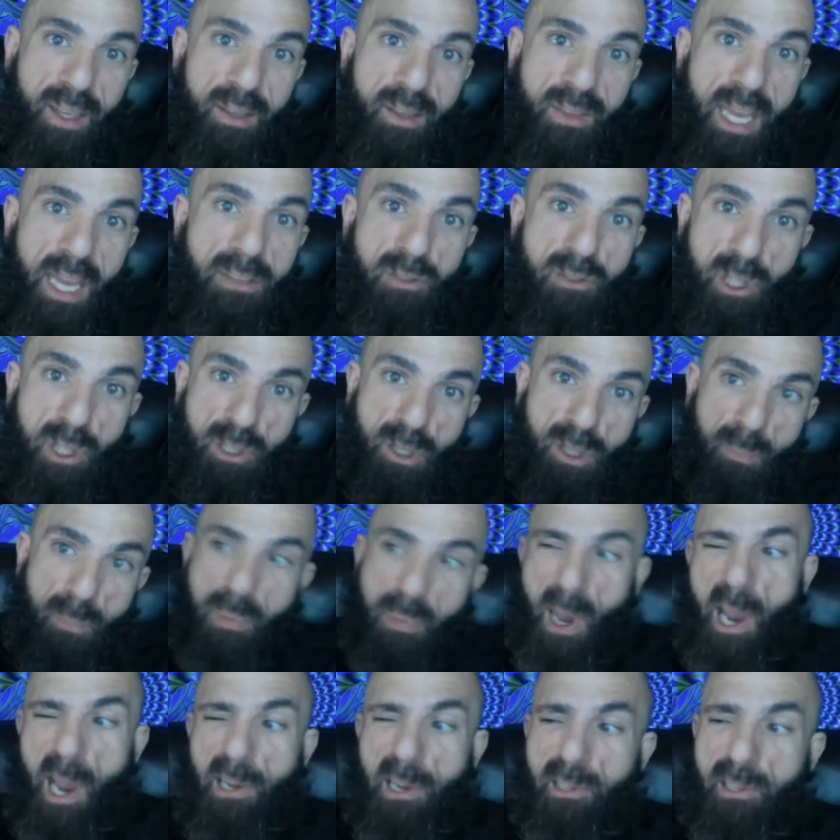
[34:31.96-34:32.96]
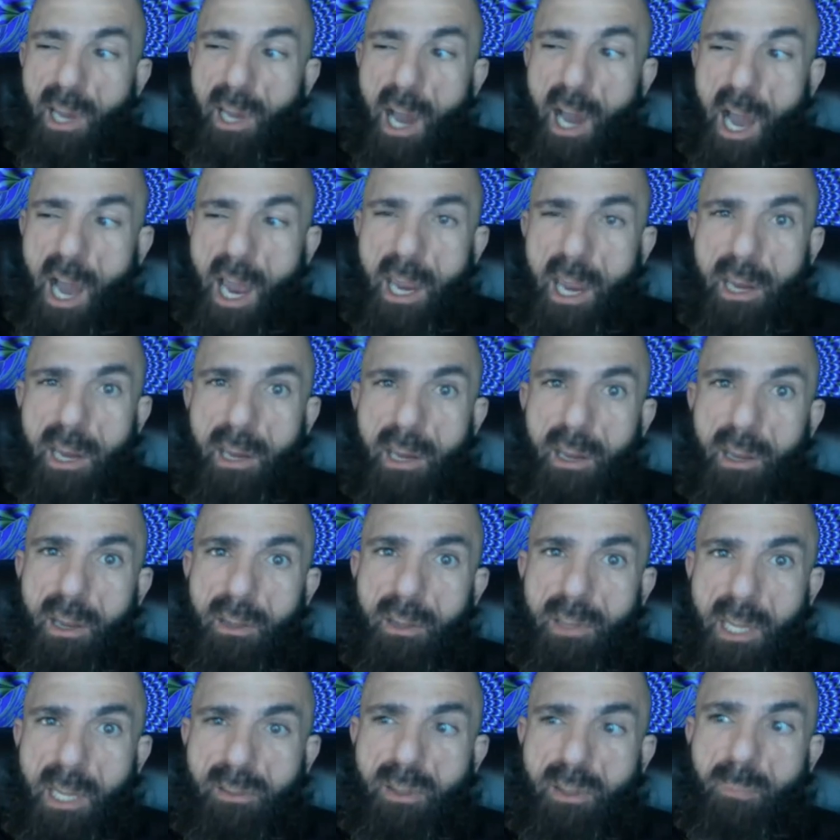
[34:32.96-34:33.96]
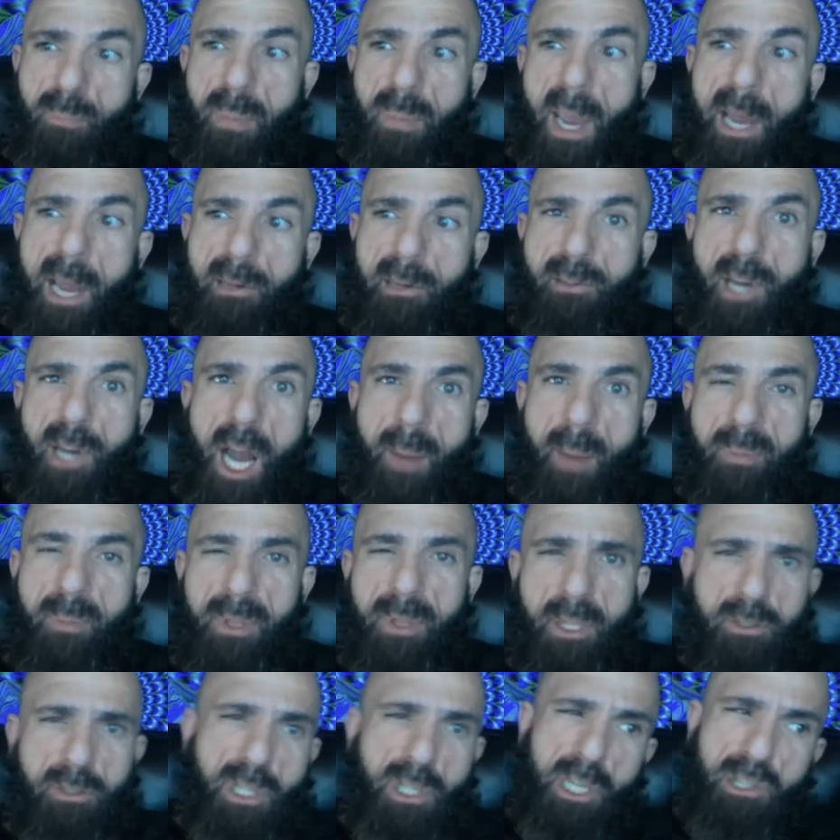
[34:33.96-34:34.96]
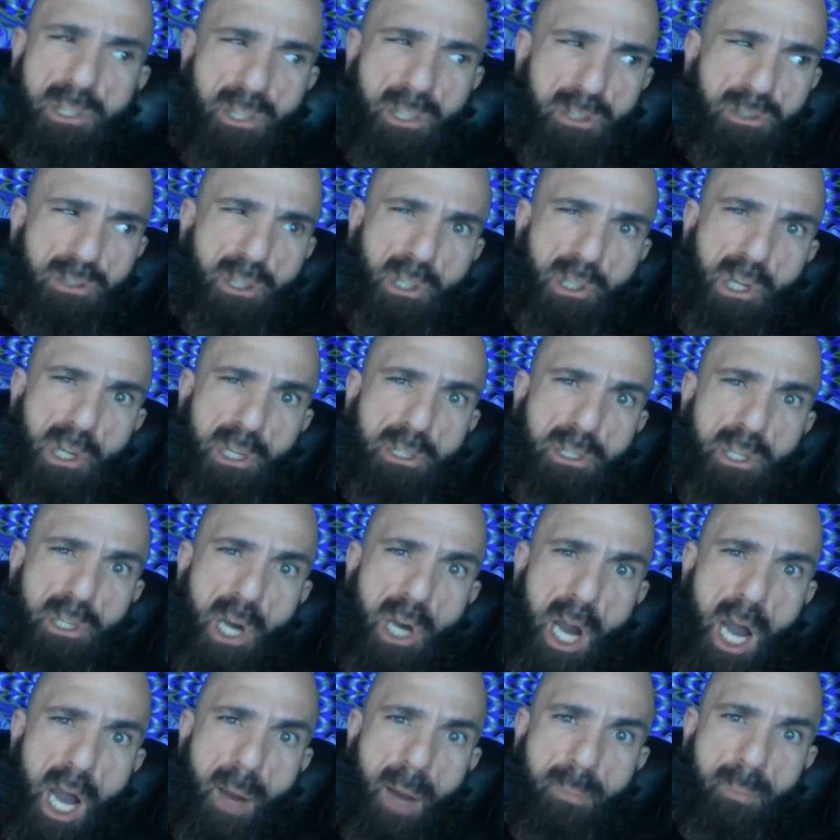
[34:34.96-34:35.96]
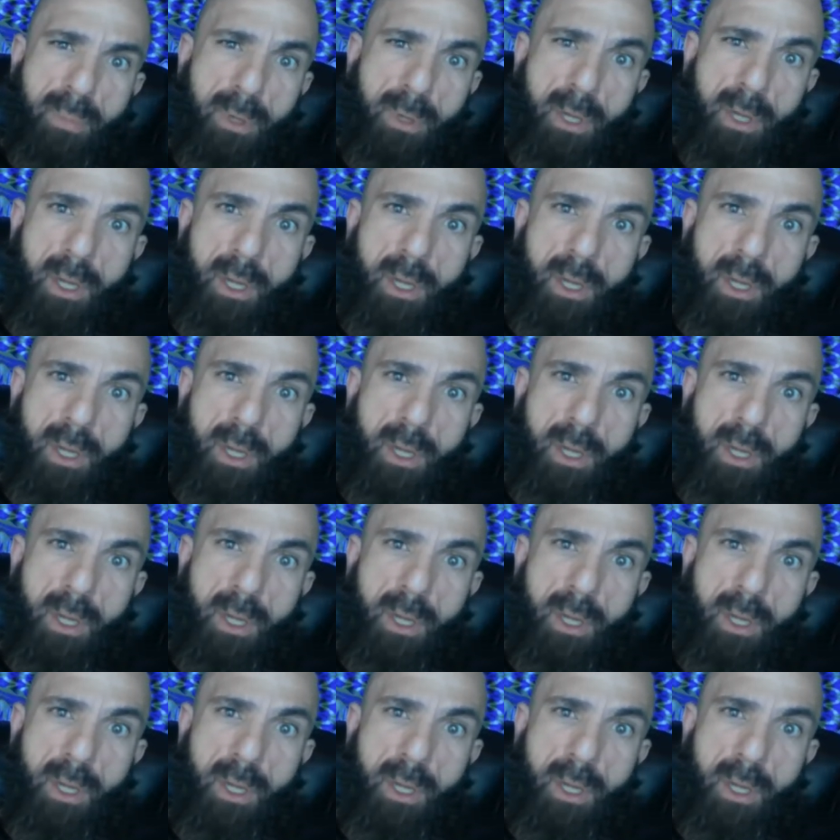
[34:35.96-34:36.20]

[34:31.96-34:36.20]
That's just the bad guy. That's the bad cop. And then Jesus is the good cop.